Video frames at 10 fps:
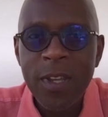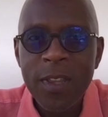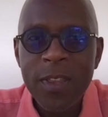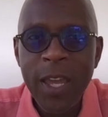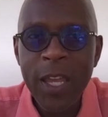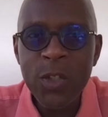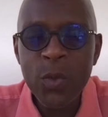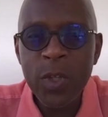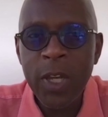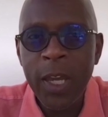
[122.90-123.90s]
that
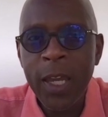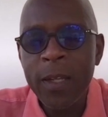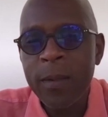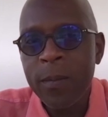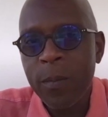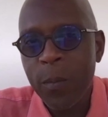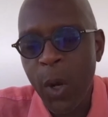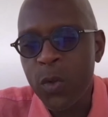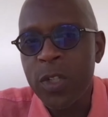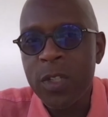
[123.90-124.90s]
you can
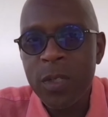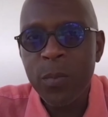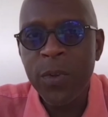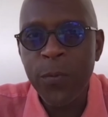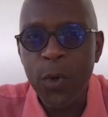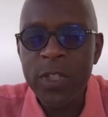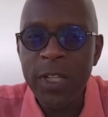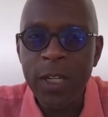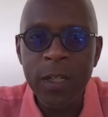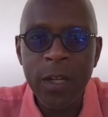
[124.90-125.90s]
purchase before
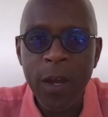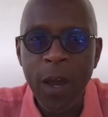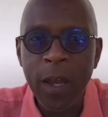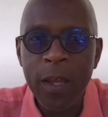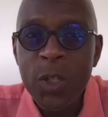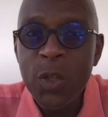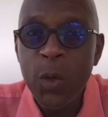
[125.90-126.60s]
selling the car, to